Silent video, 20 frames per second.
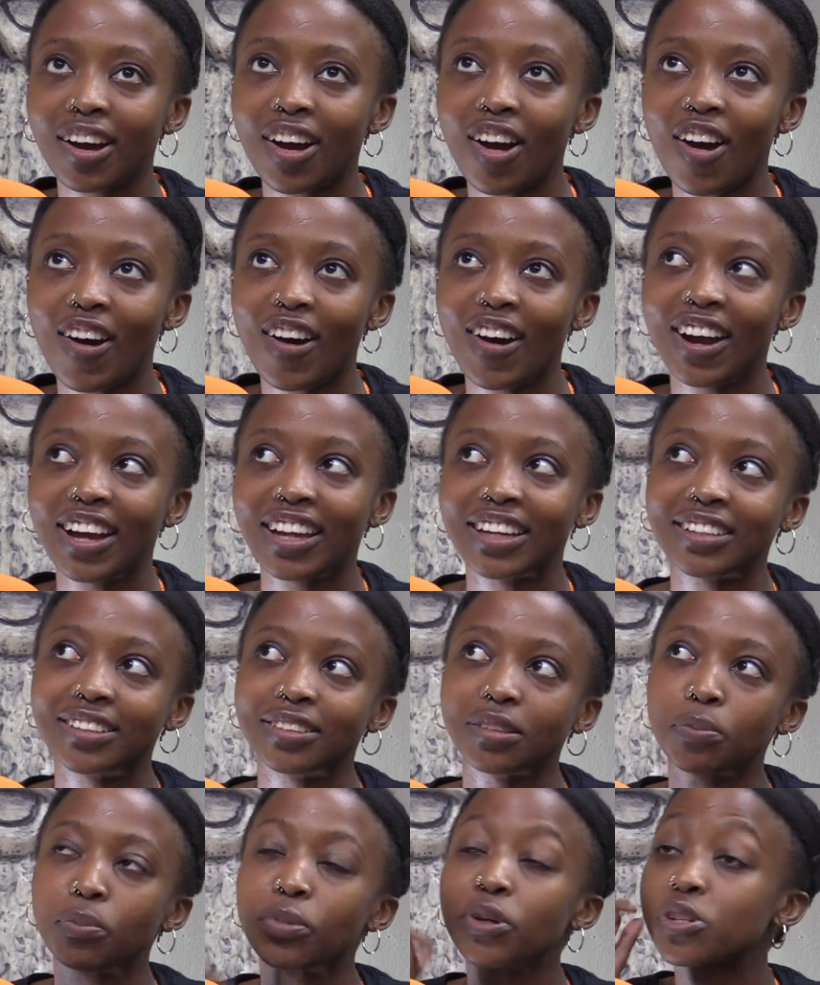on
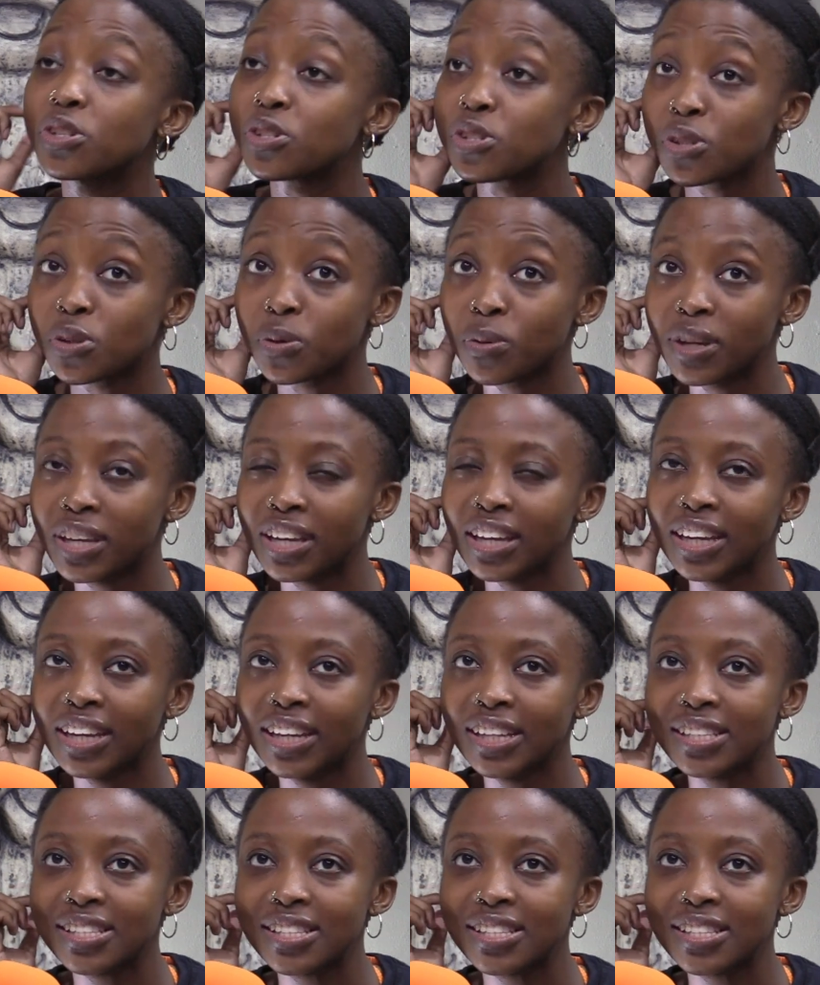pursuing it.